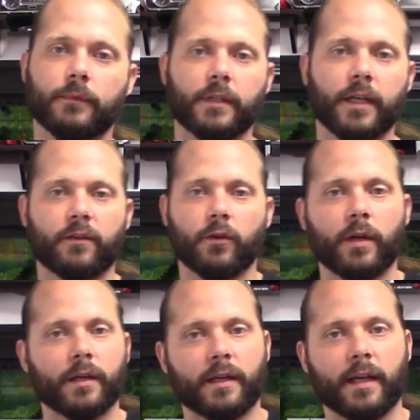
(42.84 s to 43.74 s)
get to
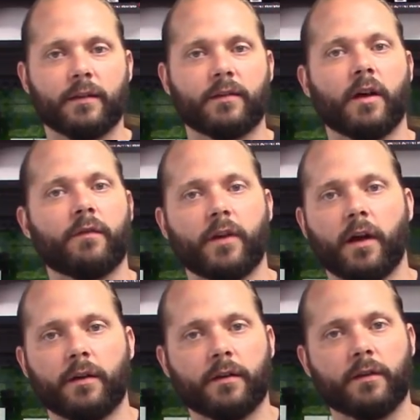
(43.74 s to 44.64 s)
it and get the stuff
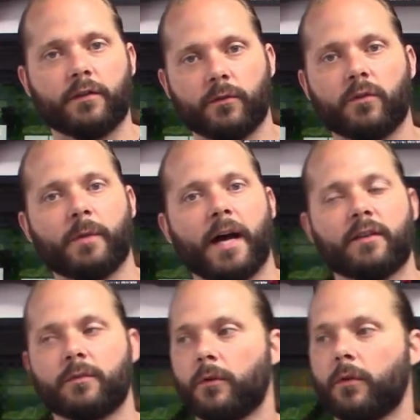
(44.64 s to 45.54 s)
done as soon as
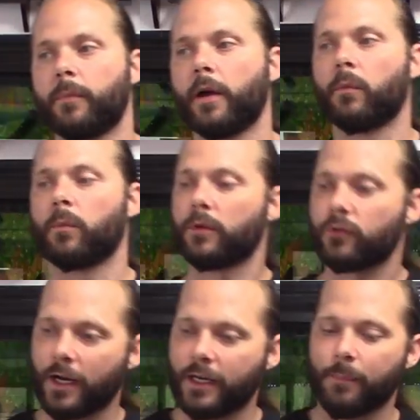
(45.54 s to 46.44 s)
possible. But I'm
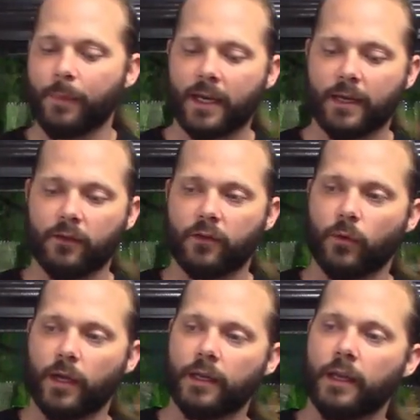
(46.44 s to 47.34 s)
trying to get back
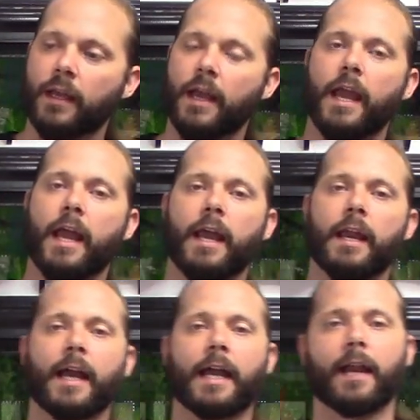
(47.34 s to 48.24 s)
into it,
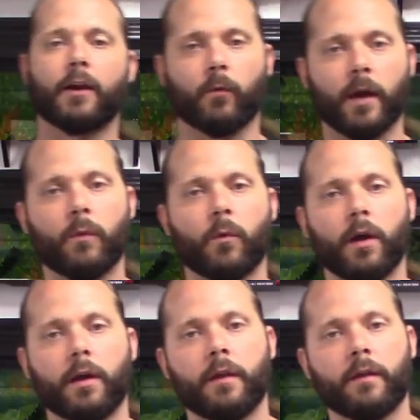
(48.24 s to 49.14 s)
and I got a great
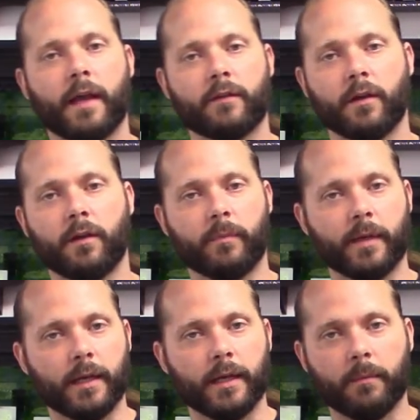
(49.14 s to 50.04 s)
one that's going to
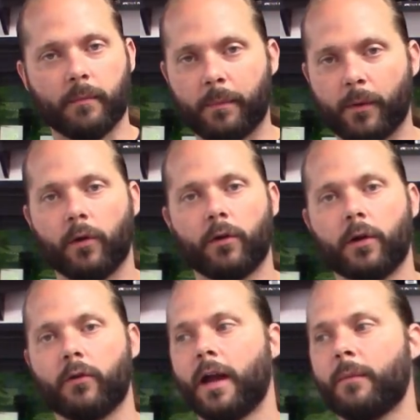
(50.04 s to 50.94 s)
be my partner
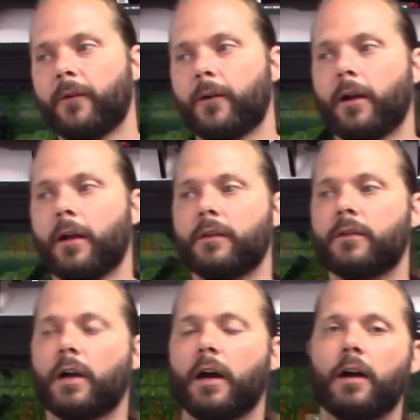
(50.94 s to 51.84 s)
in crime figuring out
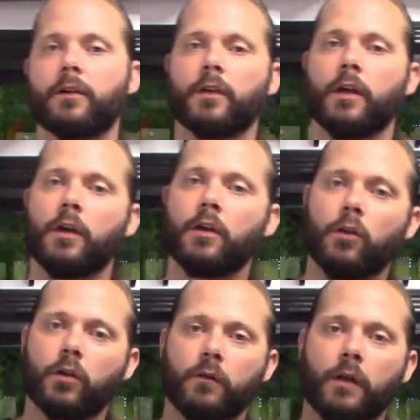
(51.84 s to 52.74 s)
these cars.
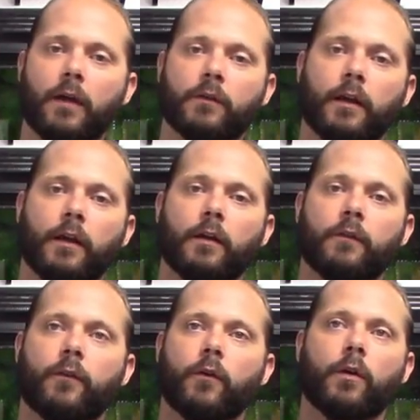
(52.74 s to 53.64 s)
Looking out there
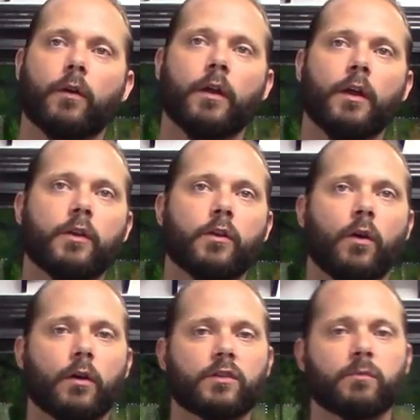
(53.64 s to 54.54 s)
for, you
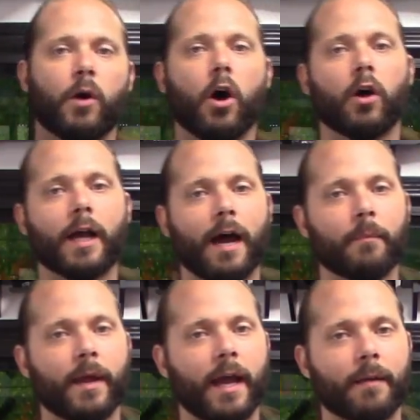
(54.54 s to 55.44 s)
know, a small,
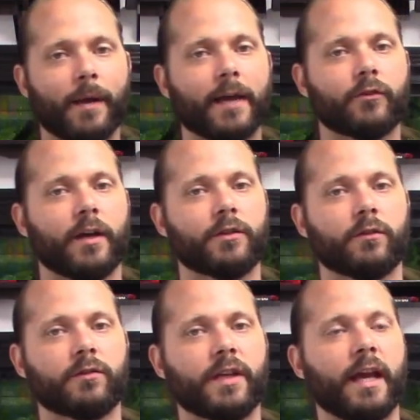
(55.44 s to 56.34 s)
compact,
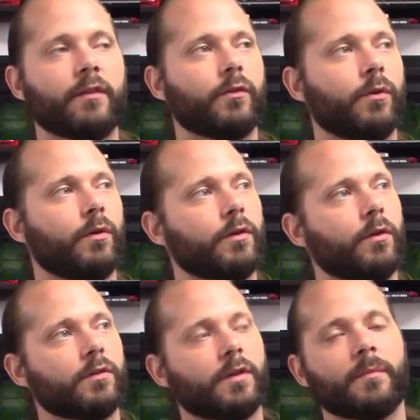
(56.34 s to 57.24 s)
bi-directional scan tool. You
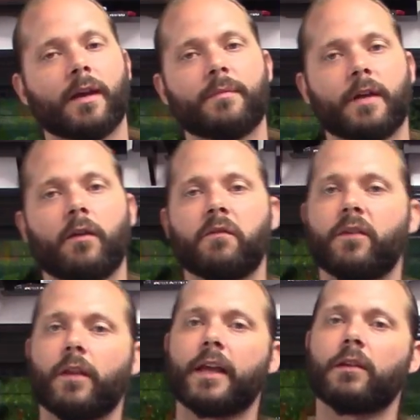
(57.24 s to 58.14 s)
know, sometimes I don't
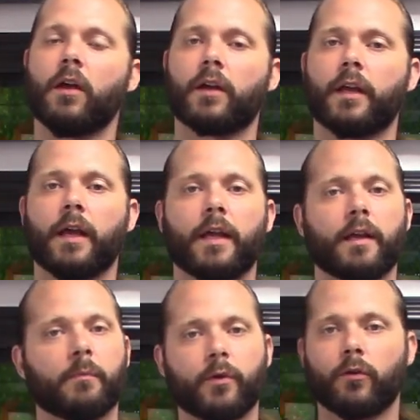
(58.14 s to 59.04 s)
feel like lugging a
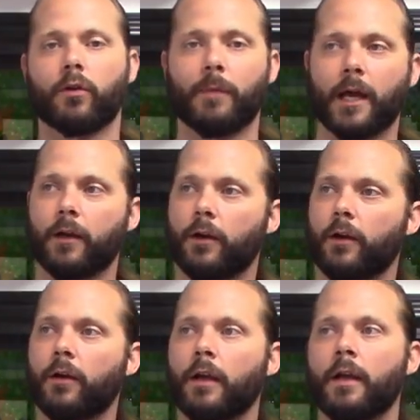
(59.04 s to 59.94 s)
computer
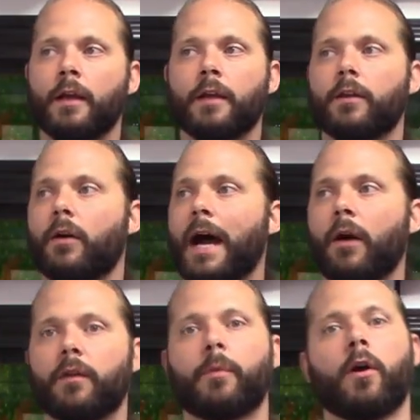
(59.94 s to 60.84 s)
monitor, you know,
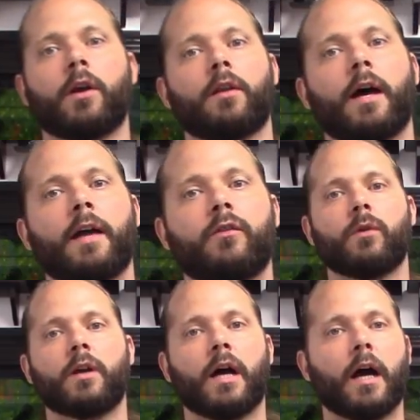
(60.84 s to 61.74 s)
out in the parking lot
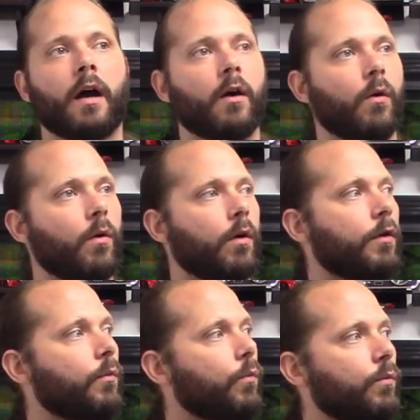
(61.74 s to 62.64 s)
a car
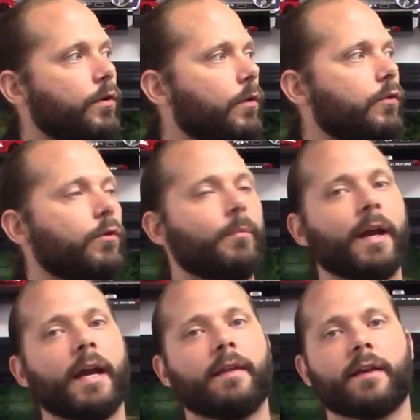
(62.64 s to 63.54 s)
or, you know, to a
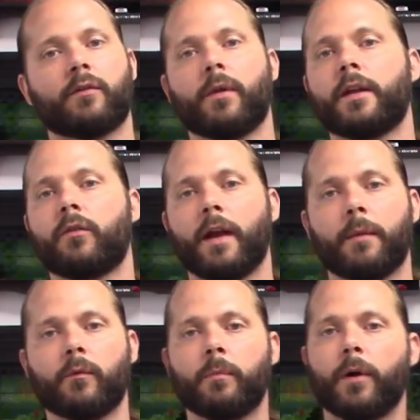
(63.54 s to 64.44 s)
bay that's already
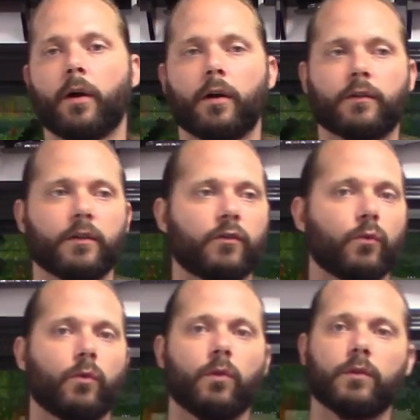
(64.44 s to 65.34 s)
cramped with parts and
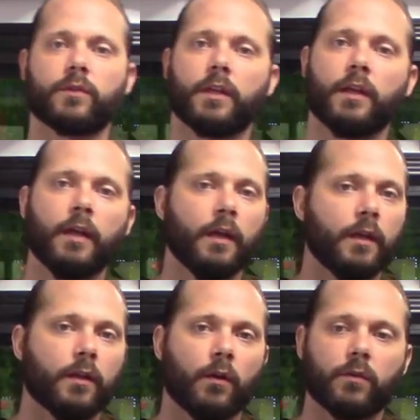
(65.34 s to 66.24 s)
tools and,
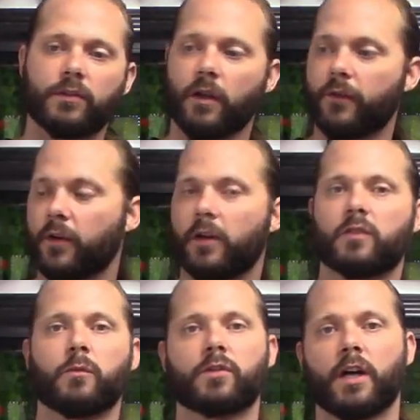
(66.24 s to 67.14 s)
you know, stuff in
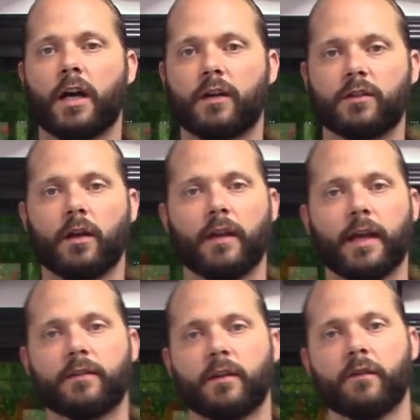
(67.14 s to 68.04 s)
customers' cars and all
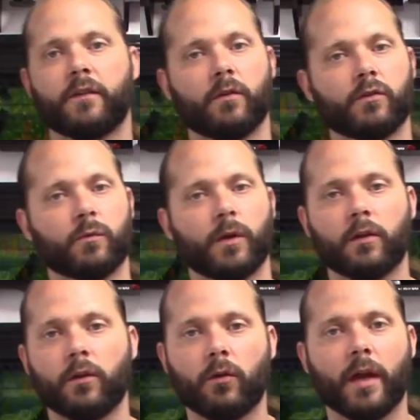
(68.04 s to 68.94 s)
that stuff. You know, just want a
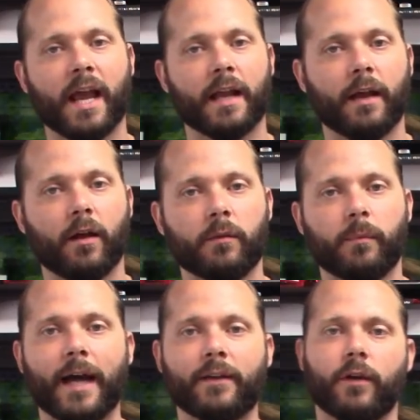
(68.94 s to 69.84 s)
little handheld
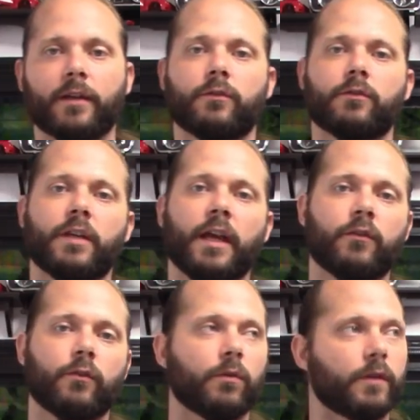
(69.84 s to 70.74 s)
bi-directional scan
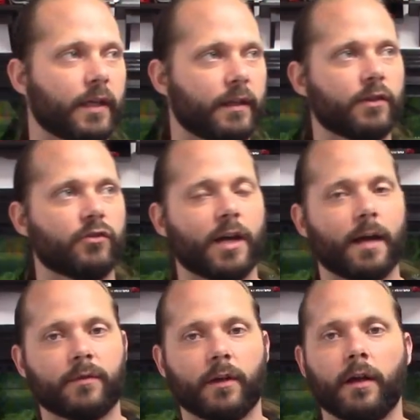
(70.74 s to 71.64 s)
tool to get these
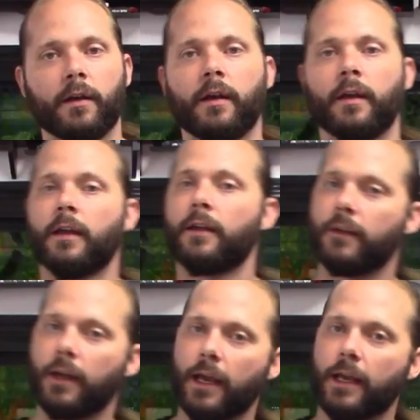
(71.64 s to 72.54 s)
jobs done.
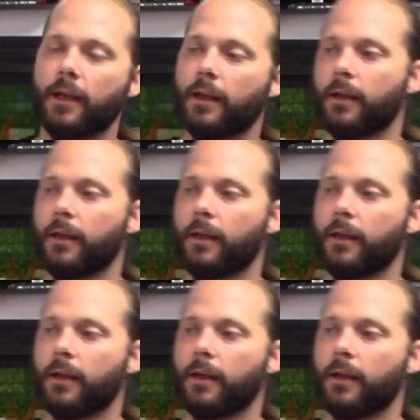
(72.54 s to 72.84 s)
Today,